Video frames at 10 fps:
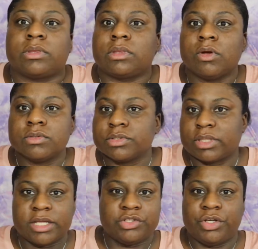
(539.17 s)
those are
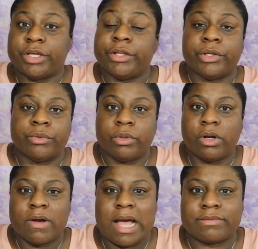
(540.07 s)
things you can do. You
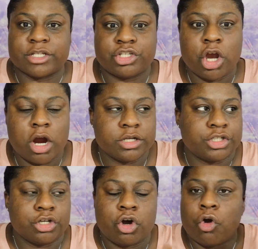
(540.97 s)
don't have to charge
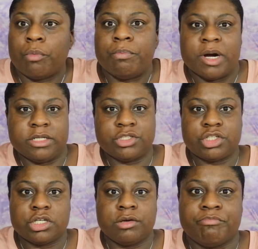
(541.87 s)
a whole bunch,